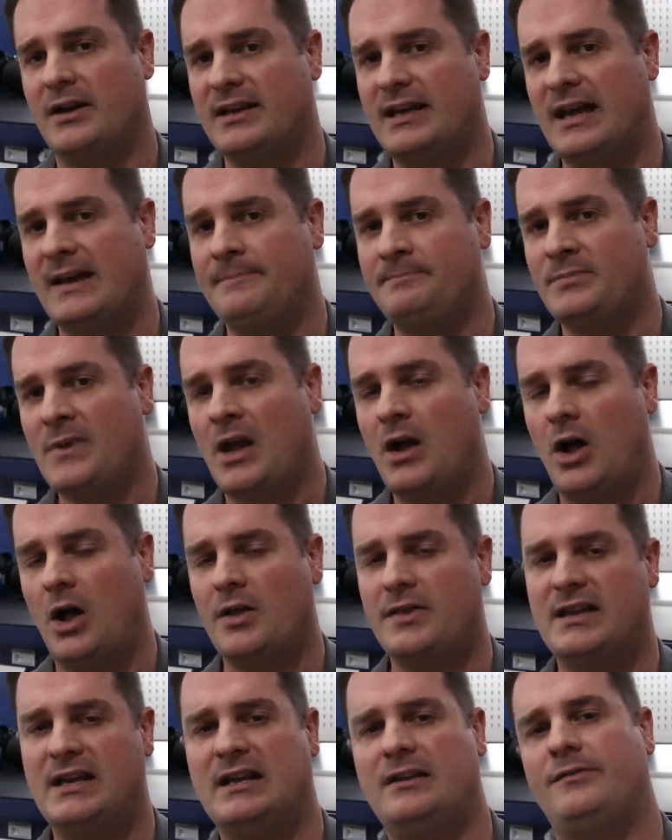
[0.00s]
Again,
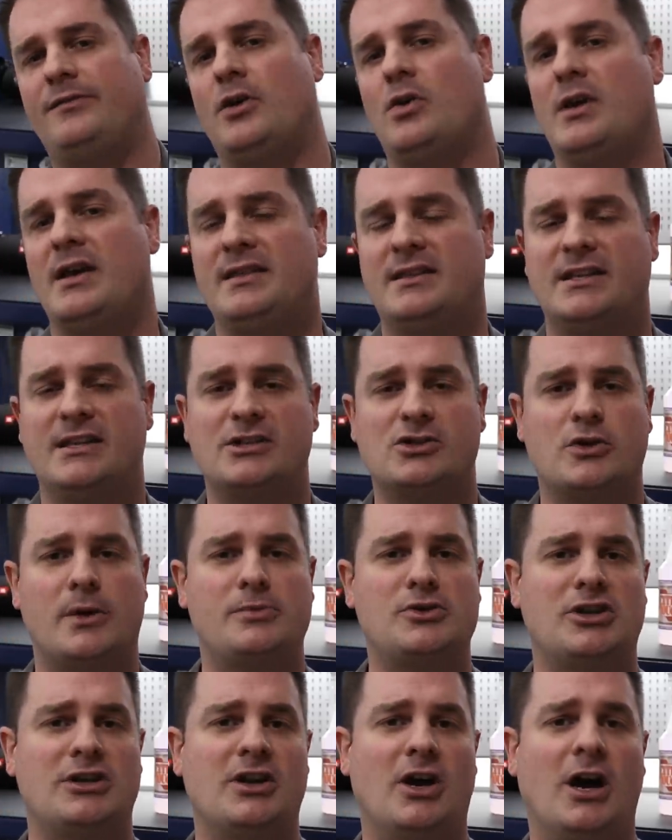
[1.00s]
all the info in the
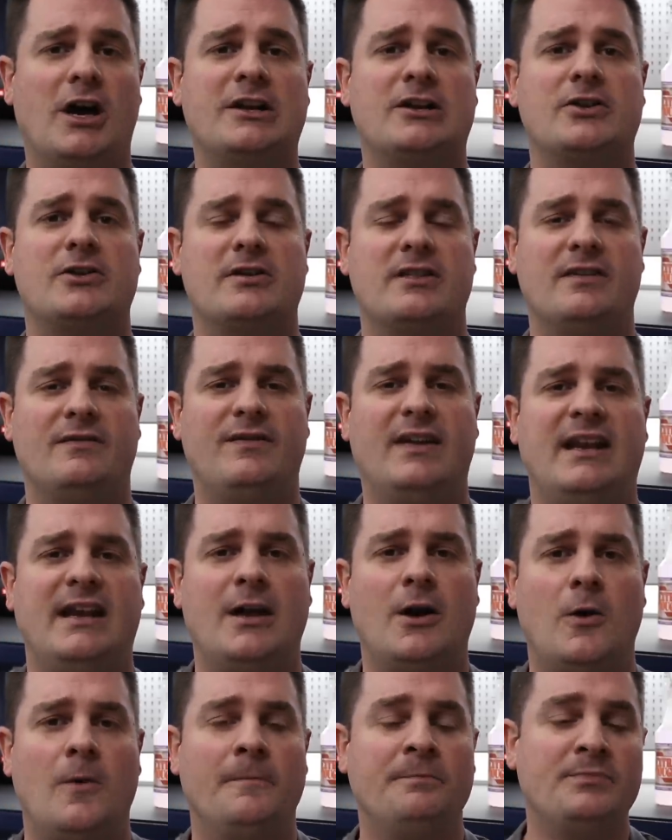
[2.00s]
description under the
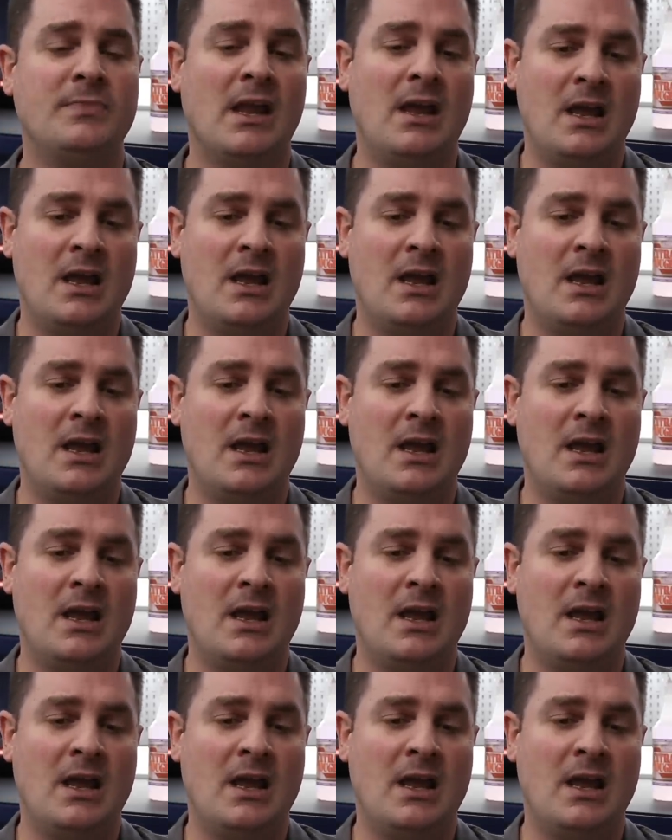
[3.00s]
video.